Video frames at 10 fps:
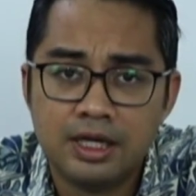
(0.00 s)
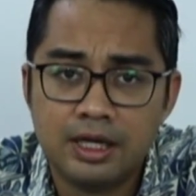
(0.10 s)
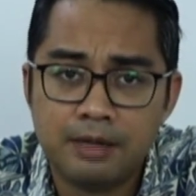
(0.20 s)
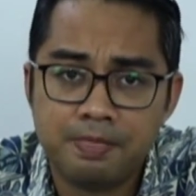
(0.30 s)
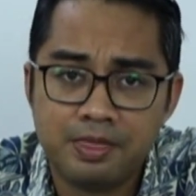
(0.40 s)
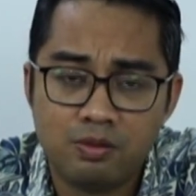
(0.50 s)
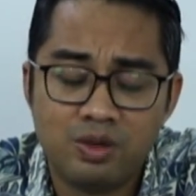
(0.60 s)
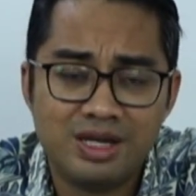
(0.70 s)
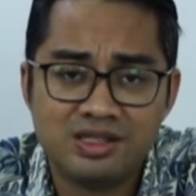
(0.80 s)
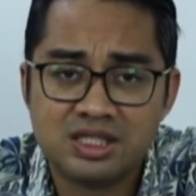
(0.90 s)

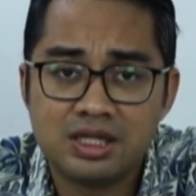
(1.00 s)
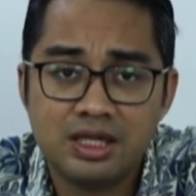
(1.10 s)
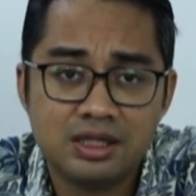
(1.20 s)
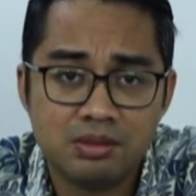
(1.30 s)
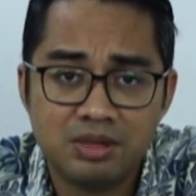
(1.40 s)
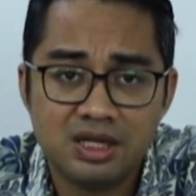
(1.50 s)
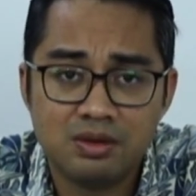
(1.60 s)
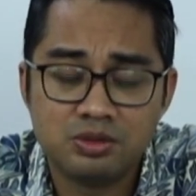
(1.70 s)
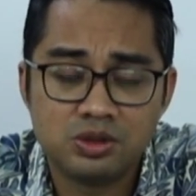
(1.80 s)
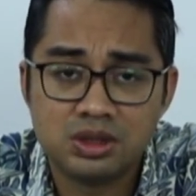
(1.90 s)
widely circulated by
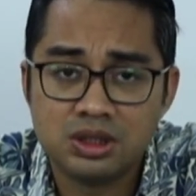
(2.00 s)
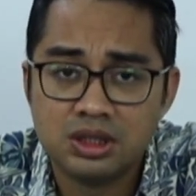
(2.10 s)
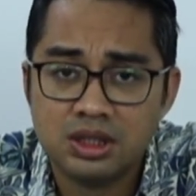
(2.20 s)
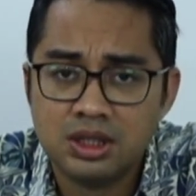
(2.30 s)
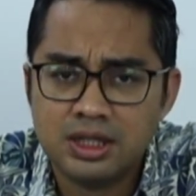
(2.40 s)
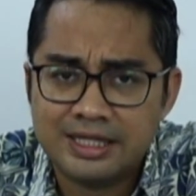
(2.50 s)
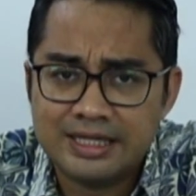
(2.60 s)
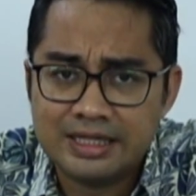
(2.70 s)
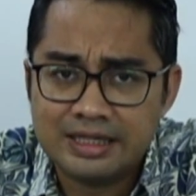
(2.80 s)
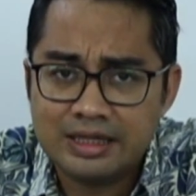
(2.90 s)
now, I'm sure,
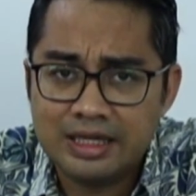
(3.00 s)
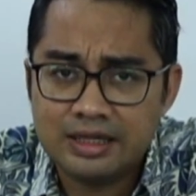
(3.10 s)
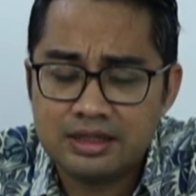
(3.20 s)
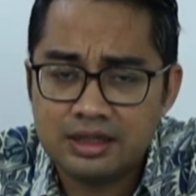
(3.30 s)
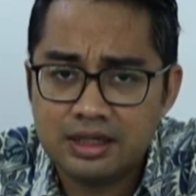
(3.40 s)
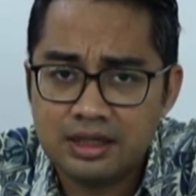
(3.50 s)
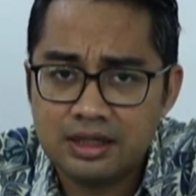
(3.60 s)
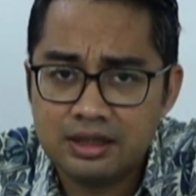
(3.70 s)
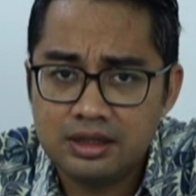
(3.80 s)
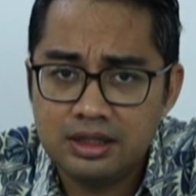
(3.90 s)
that
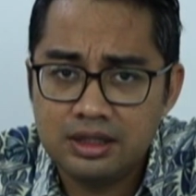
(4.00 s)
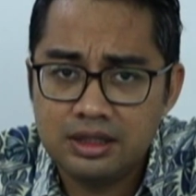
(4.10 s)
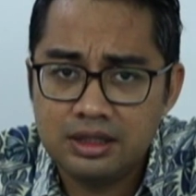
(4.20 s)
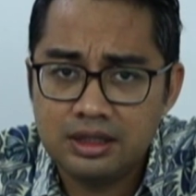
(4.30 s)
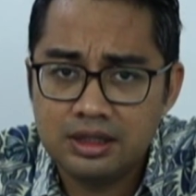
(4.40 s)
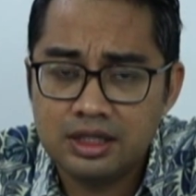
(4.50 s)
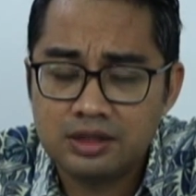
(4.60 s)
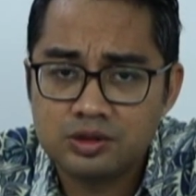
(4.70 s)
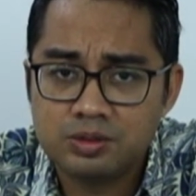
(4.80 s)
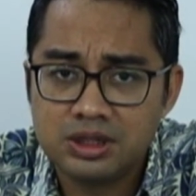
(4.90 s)
the
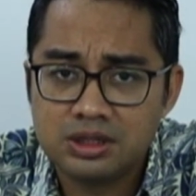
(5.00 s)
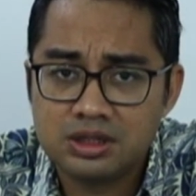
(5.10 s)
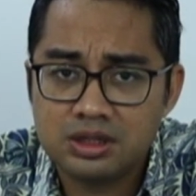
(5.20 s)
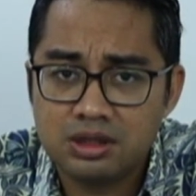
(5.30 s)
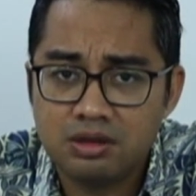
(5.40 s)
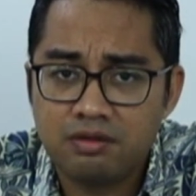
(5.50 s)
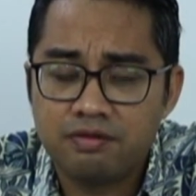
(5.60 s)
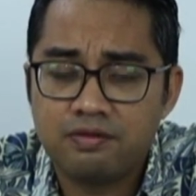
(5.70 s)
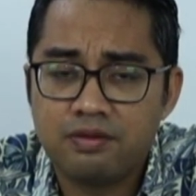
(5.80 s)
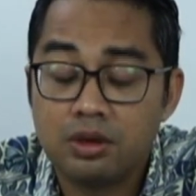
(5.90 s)
announcement
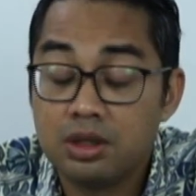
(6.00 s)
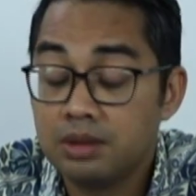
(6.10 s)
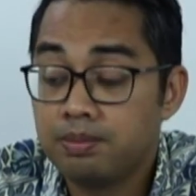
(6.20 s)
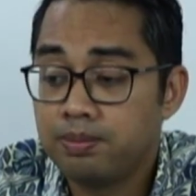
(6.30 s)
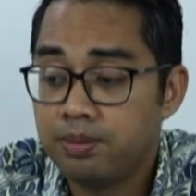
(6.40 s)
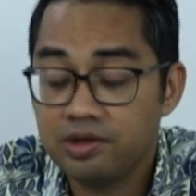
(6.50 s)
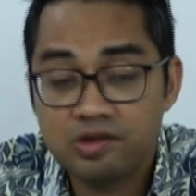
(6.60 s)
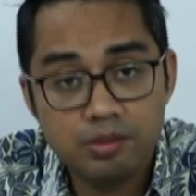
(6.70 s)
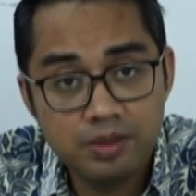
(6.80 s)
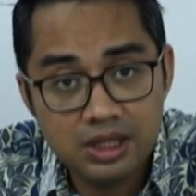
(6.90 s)
of, or the
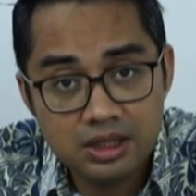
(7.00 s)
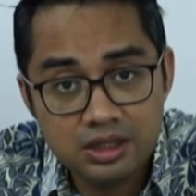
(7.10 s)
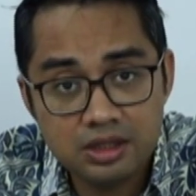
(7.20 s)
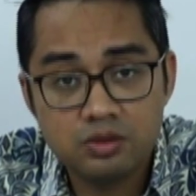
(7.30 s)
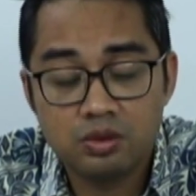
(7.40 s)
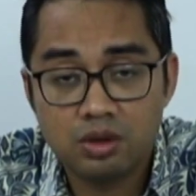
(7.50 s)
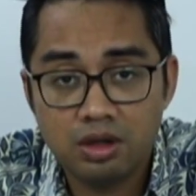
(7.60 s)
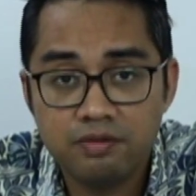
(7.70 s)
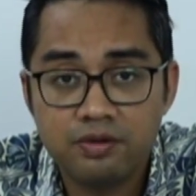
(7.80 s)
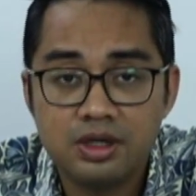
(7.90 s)
possibility to
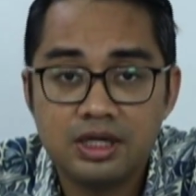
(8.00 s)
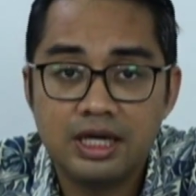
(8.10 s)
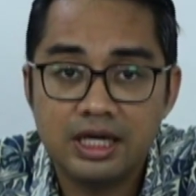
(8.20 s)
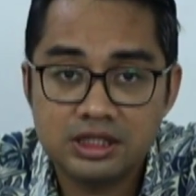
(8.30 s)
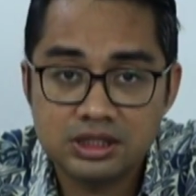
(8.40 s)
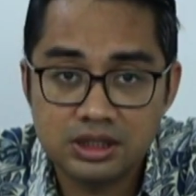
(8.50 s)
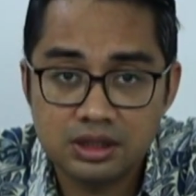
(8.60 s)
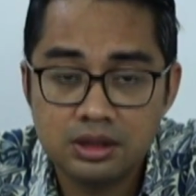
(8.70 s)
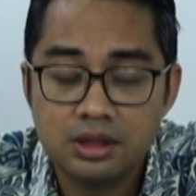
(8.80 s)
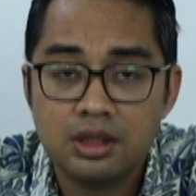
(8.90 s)
call for an
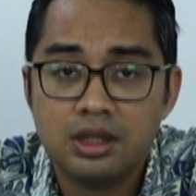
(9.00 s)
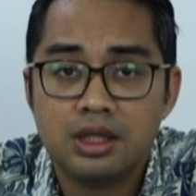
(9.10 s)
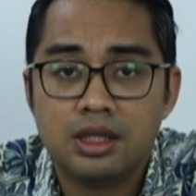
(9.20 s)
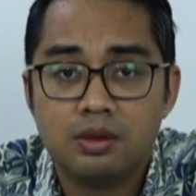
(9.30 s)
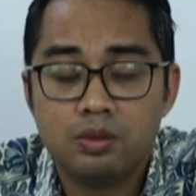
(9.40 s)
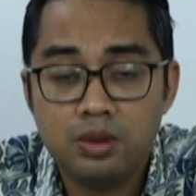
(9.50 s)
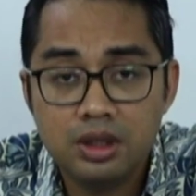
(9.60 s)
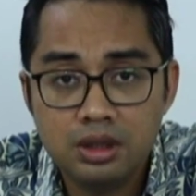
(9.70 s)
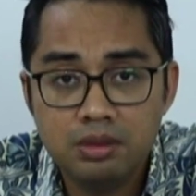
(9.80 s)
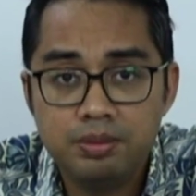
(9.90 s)
election
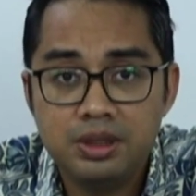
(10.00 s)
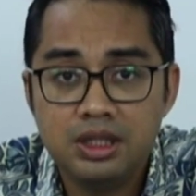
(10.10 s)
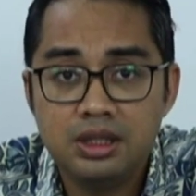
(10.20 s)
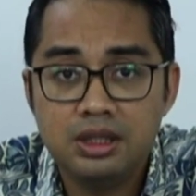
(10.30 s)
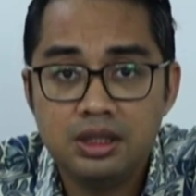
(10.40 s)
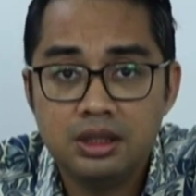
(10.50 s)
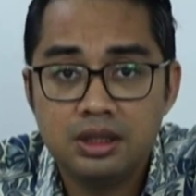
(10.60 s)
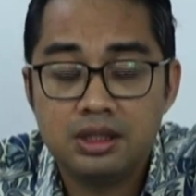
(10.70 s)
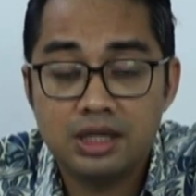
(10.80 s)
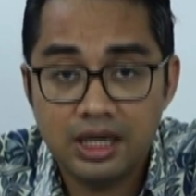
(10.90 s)
will be
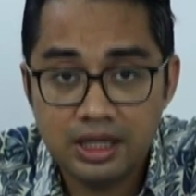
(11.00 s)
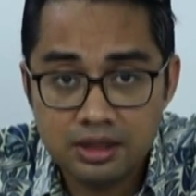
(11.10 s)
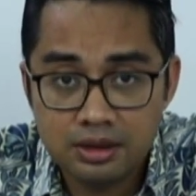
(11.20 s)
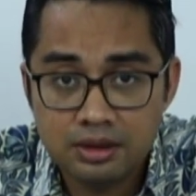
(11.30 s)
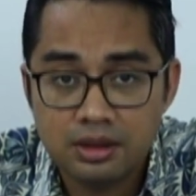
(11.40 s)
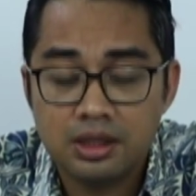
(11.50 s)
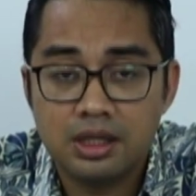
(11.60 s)
done